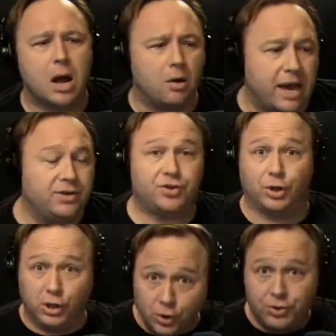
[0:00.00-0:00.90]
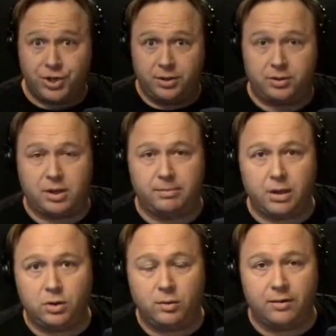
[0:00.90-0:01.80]
Okay, solutions. I
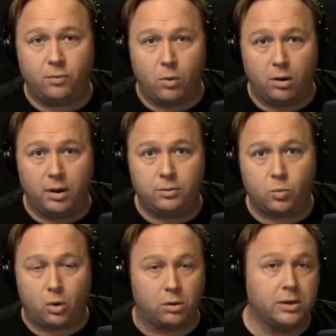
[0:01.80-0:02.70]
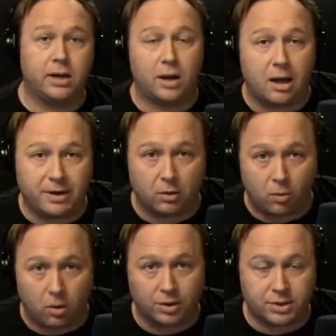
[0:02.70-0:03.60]
mean, you have won World Economic
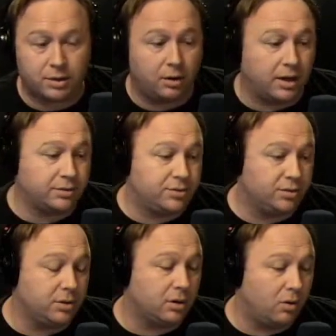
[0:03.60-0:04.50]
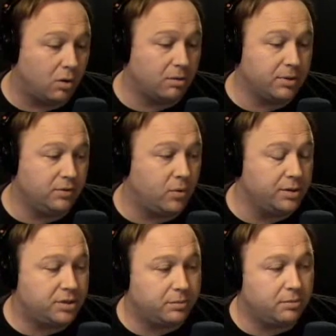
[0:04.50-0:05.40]
Awards. I know you don't like to toot your horn, but you've
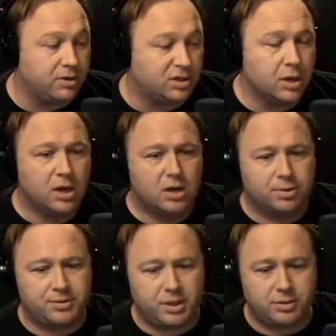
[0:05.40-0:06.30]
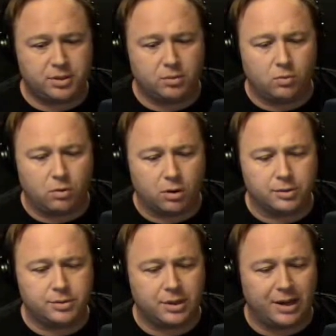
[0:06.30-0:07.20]
won some of the most prestigious
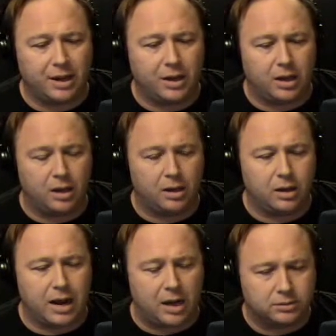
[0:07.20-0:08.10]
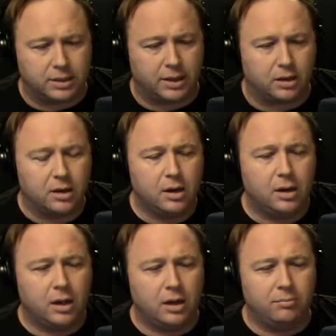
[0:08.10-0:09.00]
awards out there
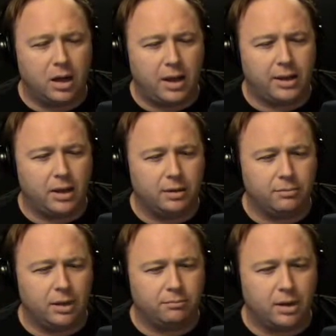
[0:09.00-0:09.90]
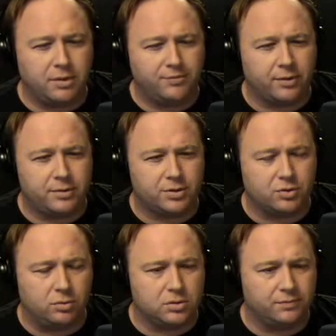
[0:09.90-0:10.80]
by different
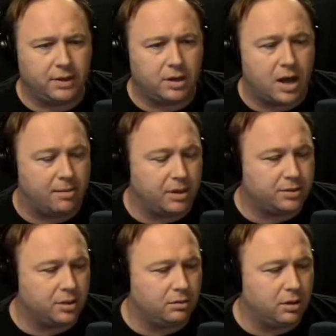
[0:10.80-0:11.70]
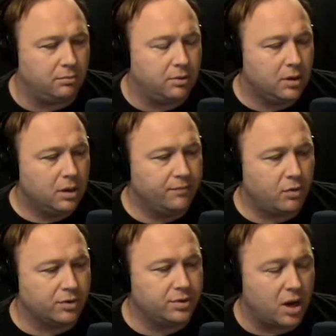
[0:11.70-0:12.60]
schools of economics. Of
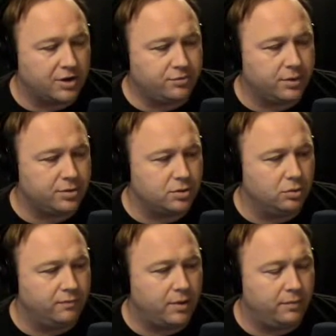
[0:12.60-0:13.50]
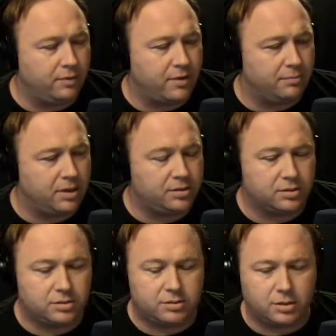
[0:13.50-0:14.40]
course, the Austrian school, the von Mises
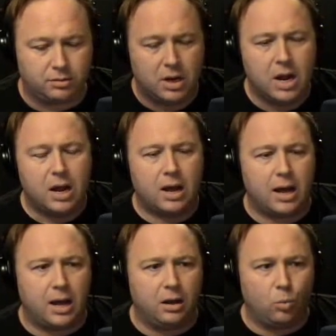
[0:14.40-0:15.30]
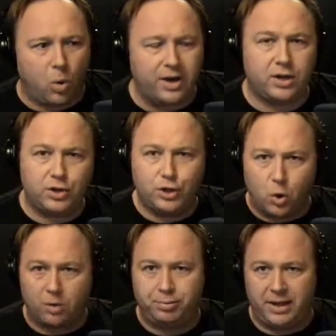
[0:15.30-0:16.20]
Institute. What is
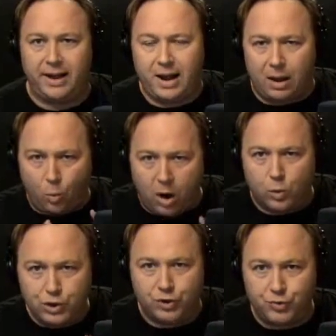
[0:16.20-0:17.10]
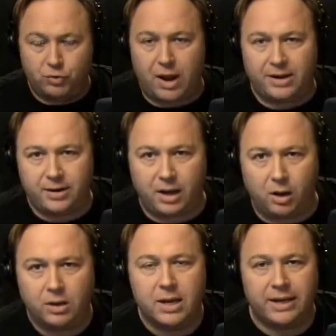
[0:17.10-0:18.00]
your plan? What would you do right
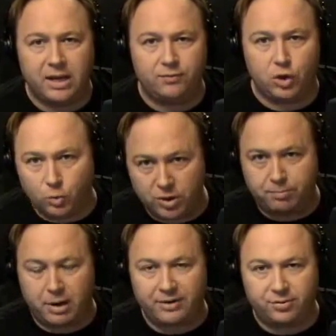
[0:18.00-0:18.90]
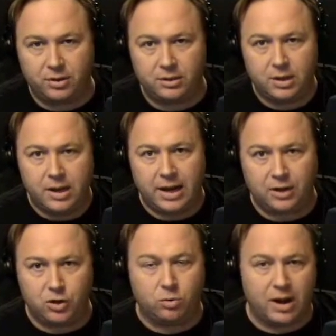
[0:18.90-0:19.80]
now if you were the president
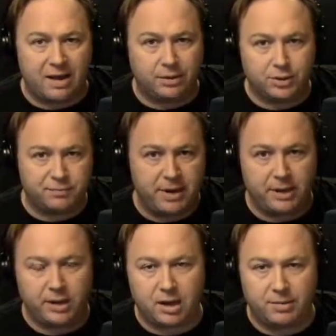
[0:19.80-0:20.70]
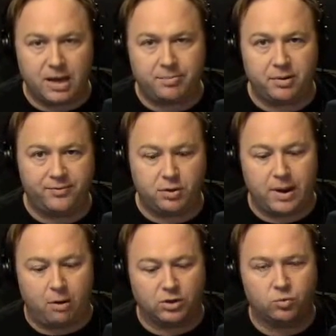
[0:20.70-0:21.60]
and you were having this meeting coming up in a few
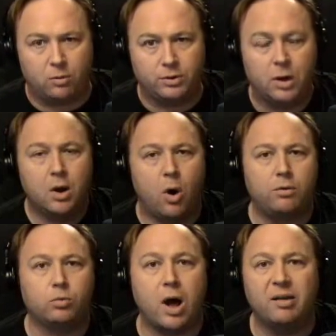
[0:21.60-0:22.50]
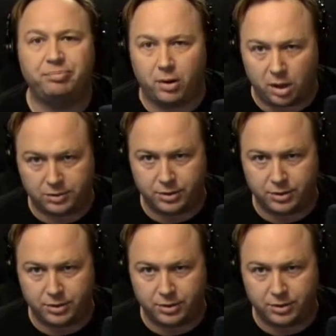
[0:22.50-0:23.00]
hours? What would Ron Paul